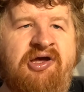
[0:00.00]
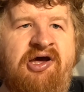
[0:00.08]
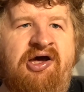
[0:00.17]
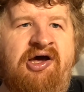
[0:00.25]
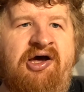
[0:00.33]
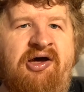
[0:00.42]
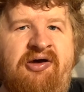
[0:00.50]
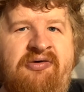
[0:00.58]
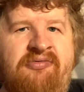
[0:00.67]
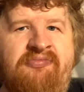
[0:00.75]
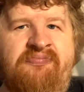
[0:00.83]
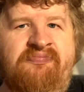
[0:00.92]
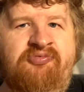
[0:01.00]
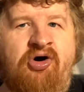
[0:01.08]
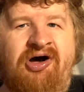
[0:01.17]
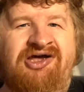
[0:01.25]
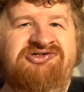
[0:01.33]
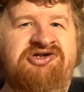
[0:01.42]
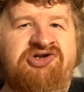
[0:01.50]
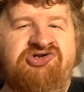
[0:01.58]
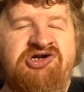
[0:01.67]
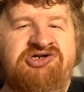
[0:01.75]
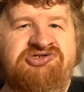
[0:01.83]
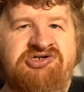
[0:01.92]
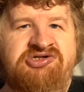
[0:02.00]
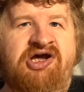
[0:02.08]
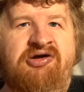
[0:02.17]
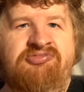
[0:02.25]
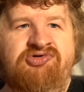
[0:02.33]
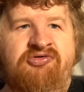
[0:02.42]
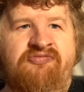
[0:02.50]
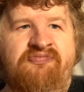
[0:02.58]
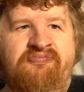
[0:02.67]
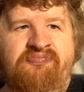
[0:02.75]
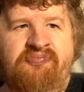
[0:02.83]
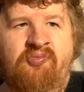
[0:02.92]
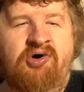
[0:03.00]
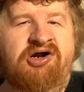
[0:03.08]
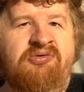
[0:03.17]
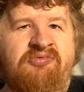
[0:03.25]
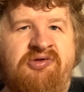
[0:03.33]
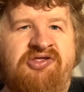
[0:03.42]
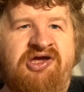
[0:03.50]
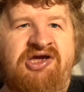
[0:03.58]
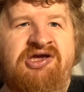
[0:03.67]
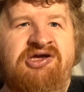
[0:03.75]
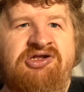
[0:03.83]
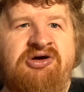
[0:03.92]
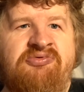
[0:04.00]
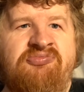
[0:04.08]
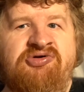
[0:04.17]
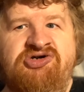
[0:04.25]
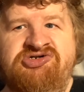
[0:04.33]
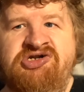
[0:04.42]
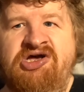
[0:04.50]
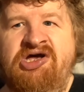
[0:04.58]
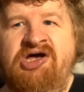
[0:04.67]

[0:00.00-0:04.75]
uh, got his interest in terms of working with AEW because,